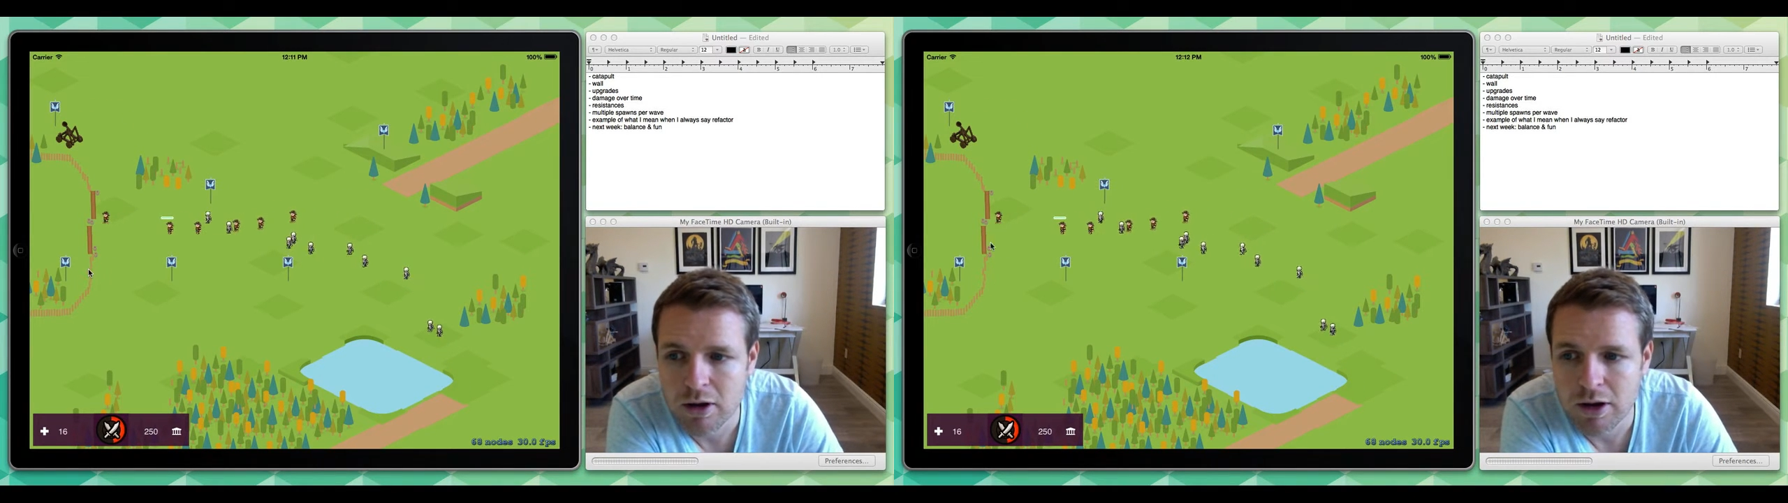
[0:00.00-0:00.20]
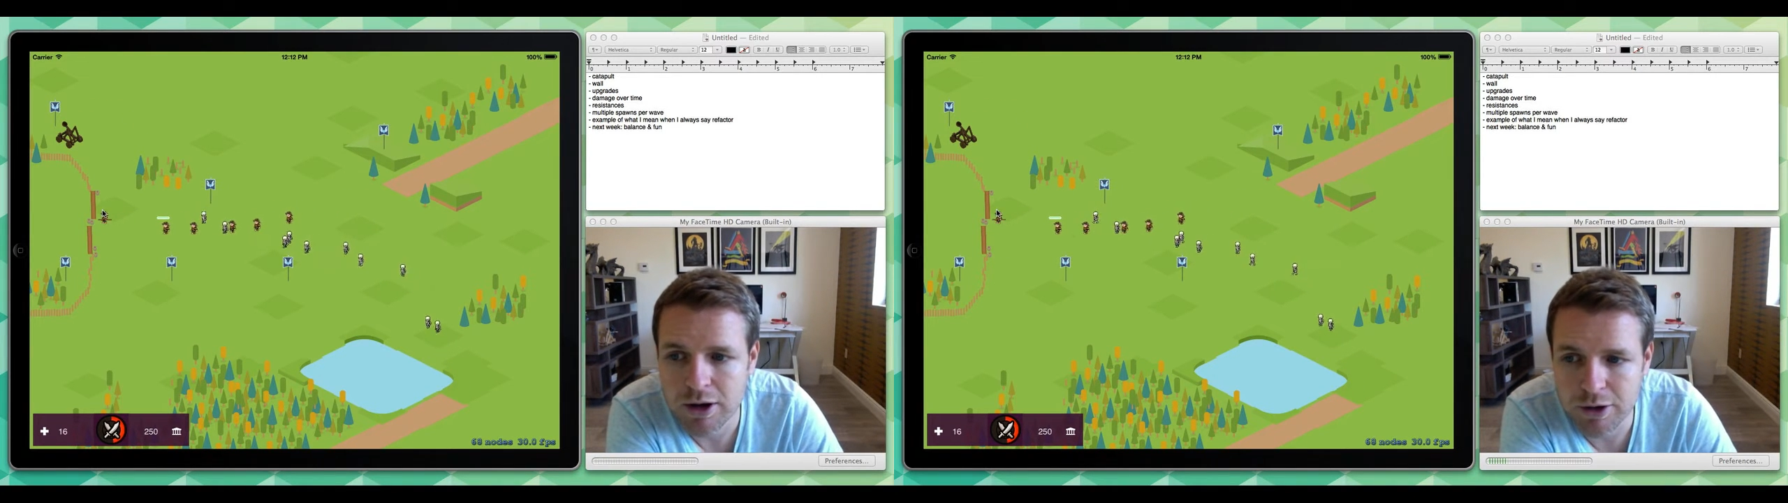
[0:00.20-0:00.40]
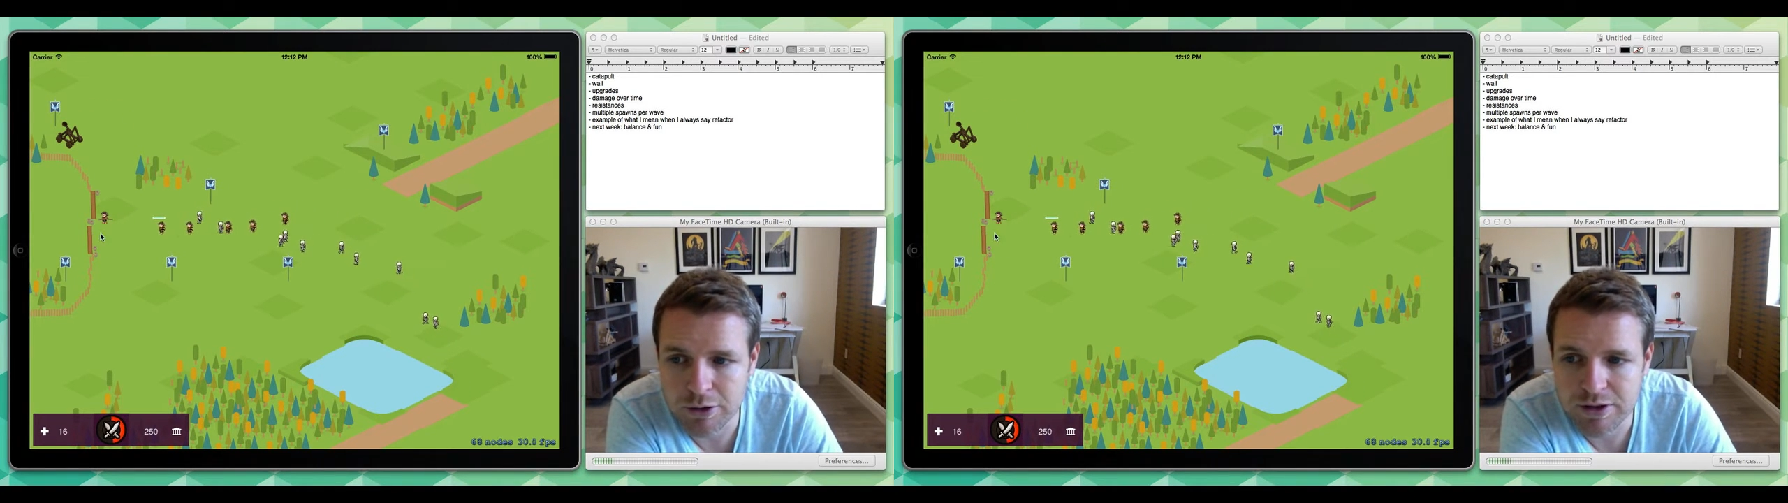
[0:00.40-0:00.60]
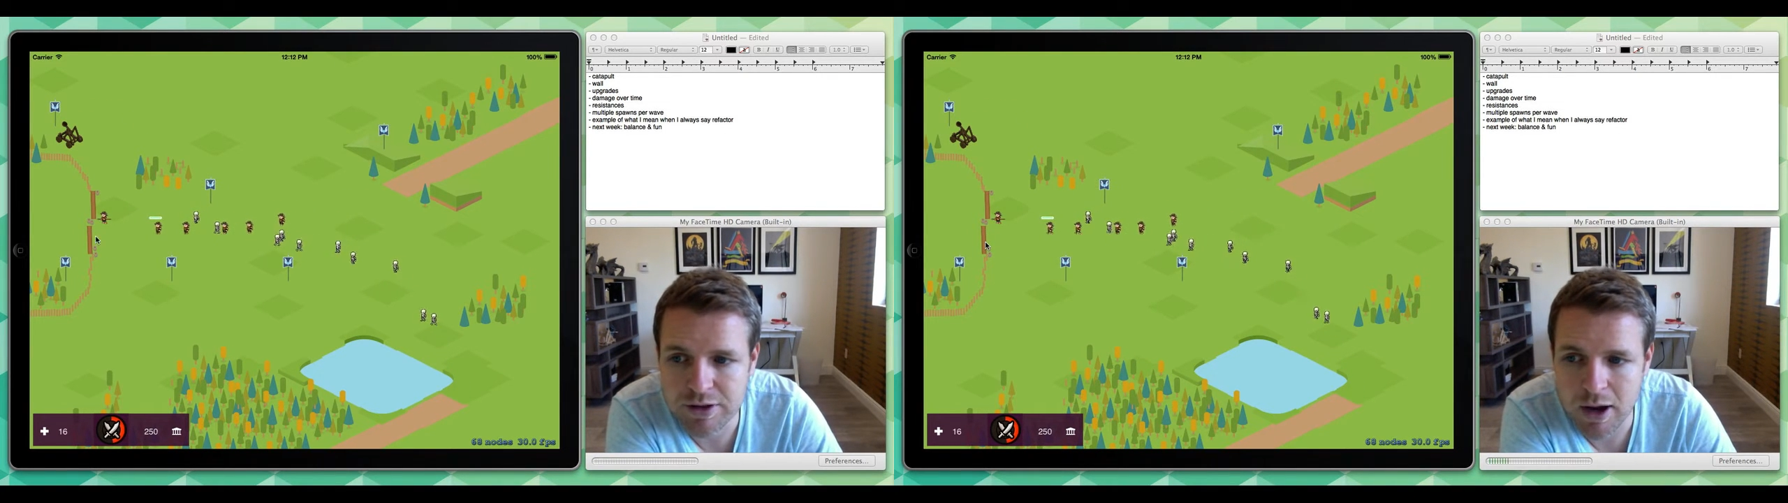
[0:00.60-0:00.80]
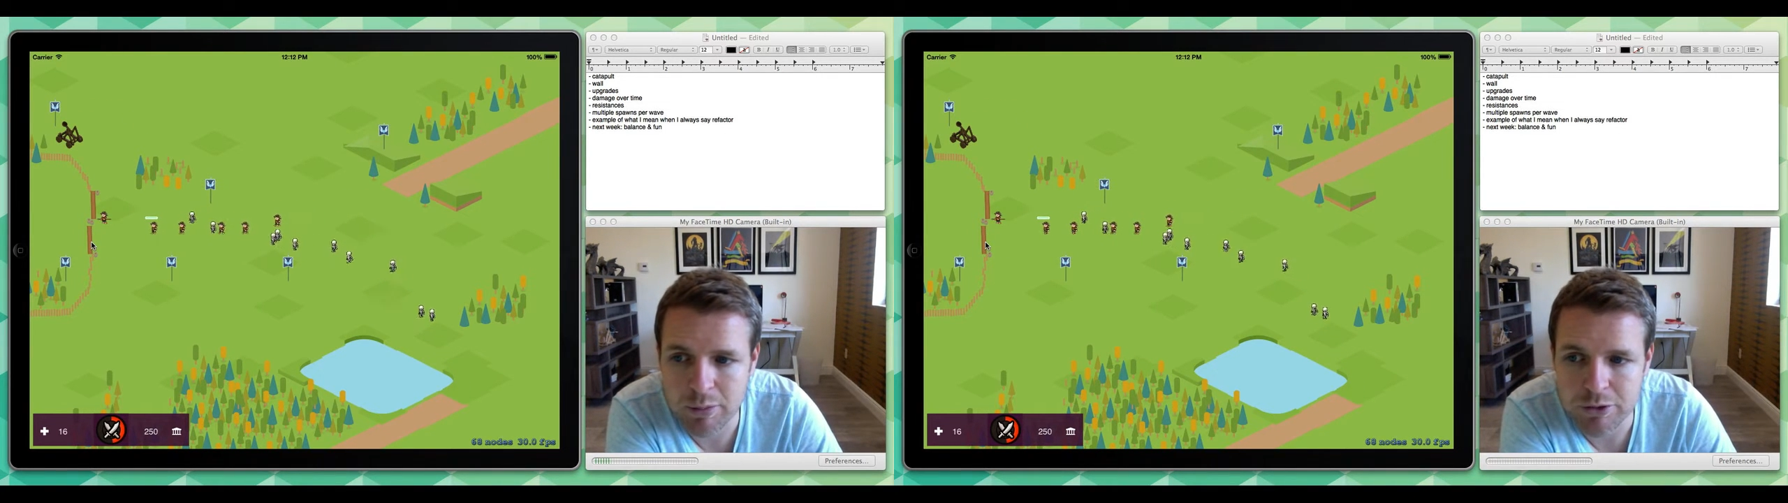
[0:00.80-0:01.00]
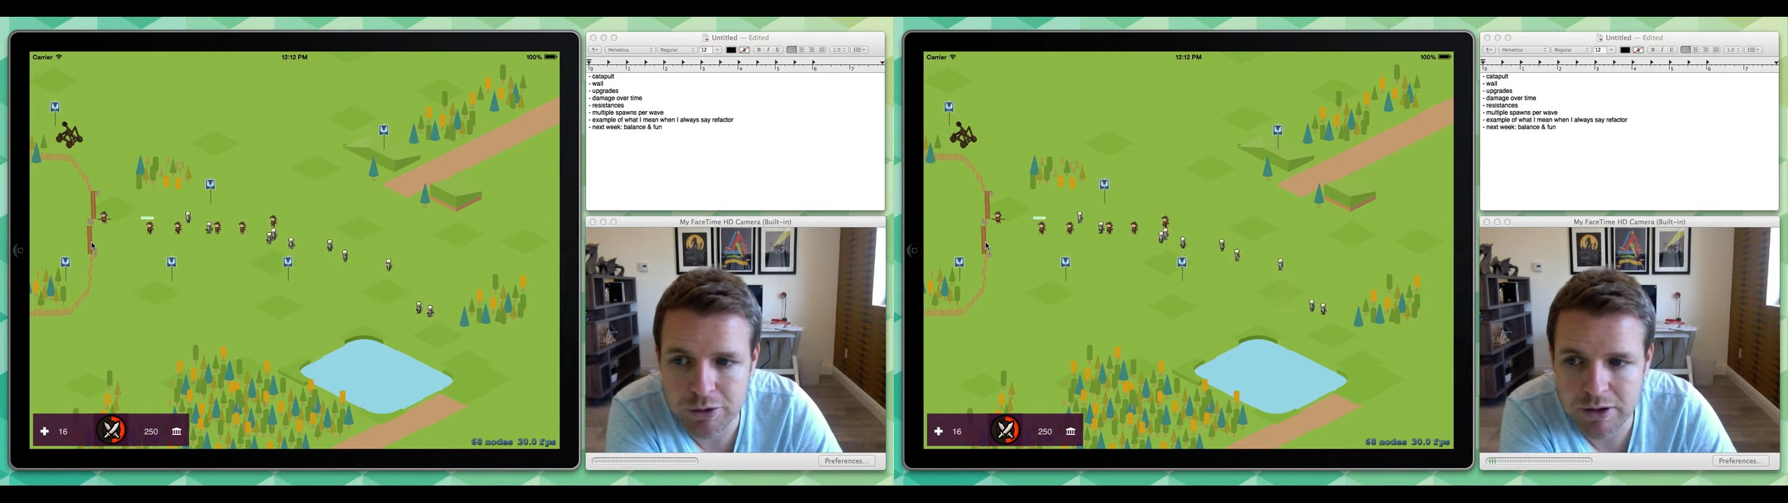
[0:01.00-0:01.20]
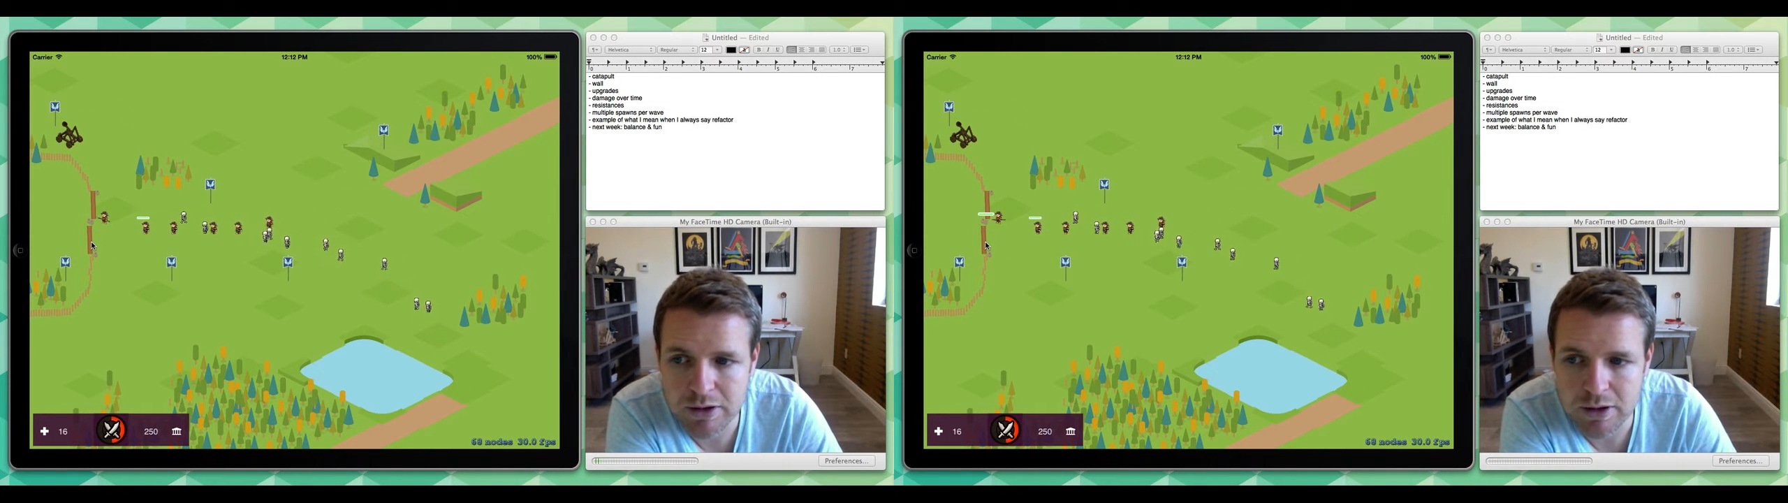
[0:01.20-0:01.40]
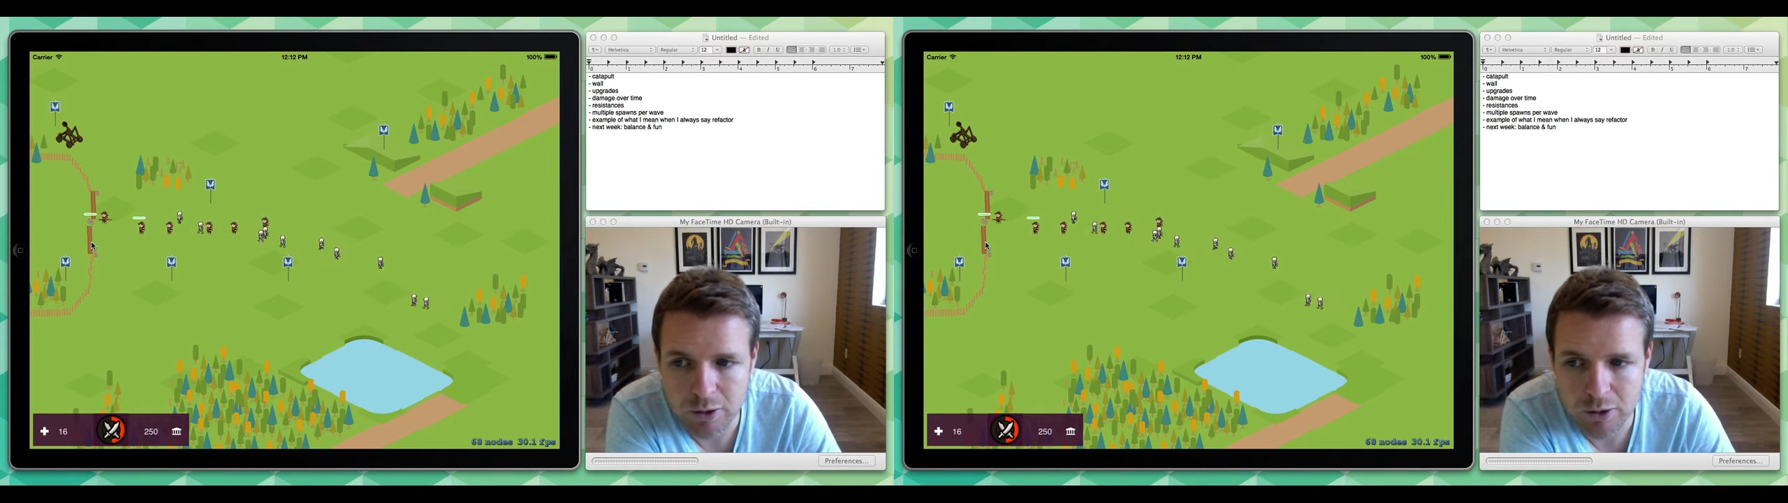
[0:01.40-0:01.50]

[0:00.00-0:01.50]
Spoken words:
and it'll stop units and